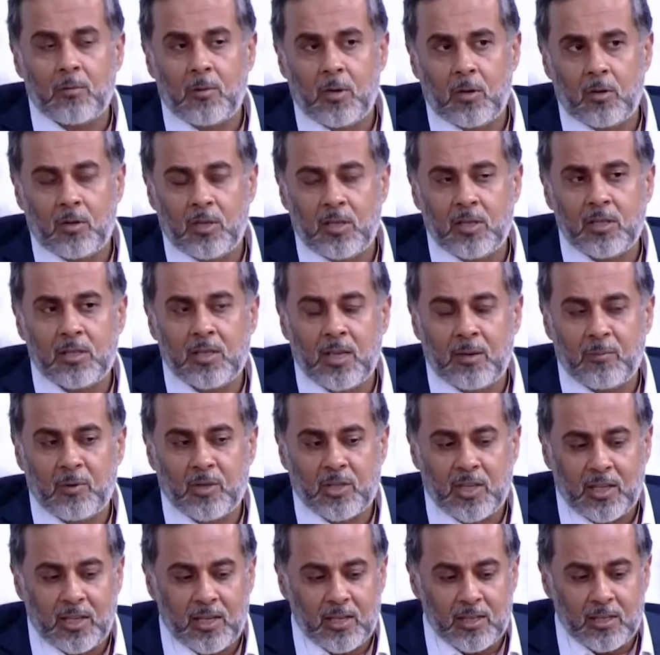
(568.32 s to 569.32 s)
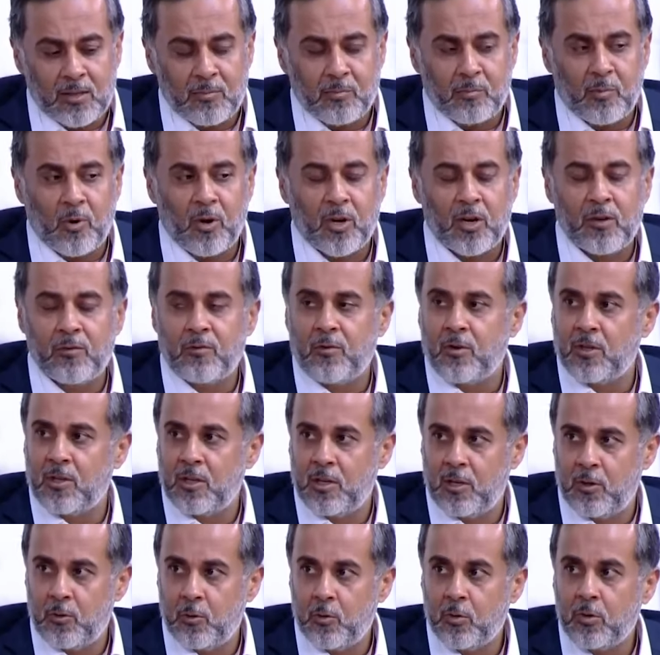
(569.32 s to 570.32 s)
about this thing, because I think it's important for the
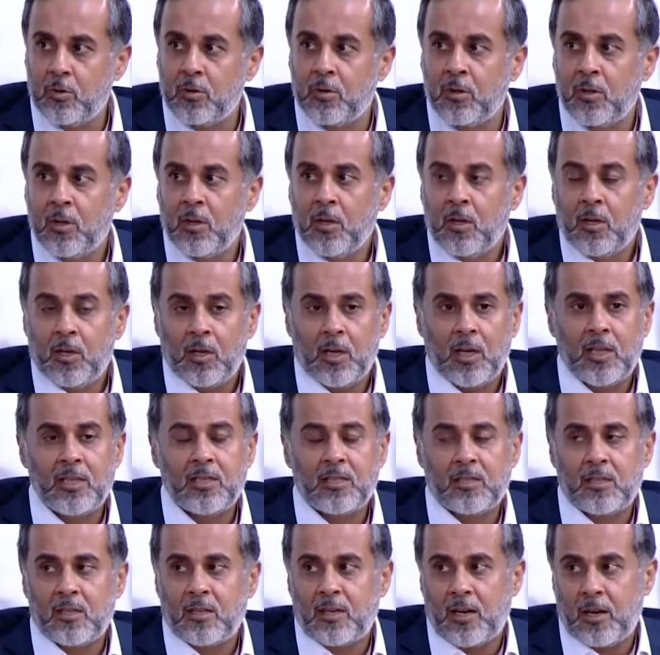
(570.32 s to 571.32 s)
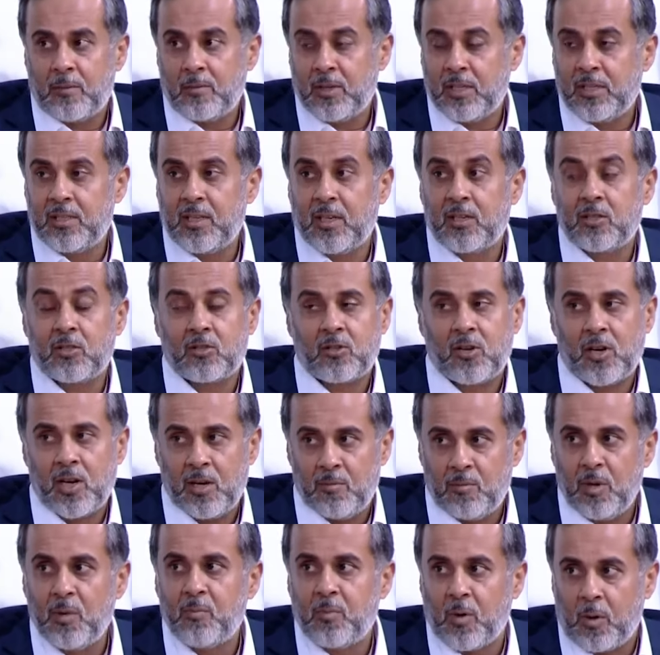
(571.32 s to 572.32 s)
youth. Instagram is
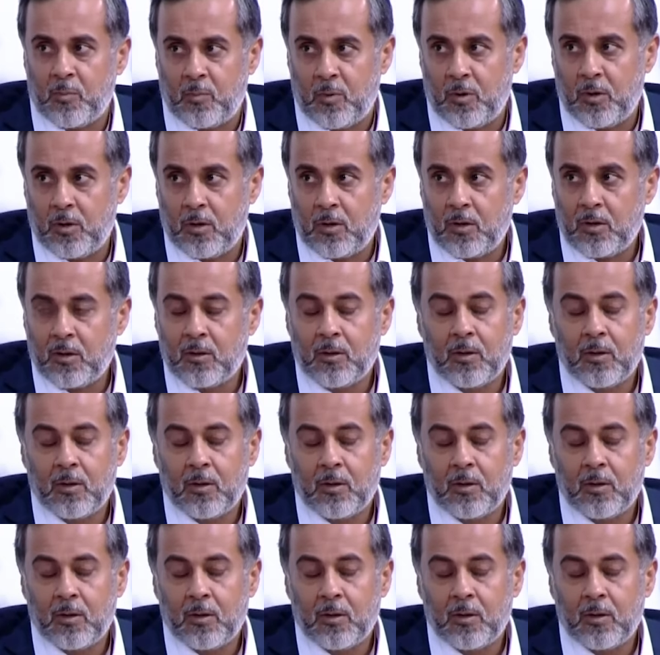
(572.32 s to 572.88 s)
extremely popular.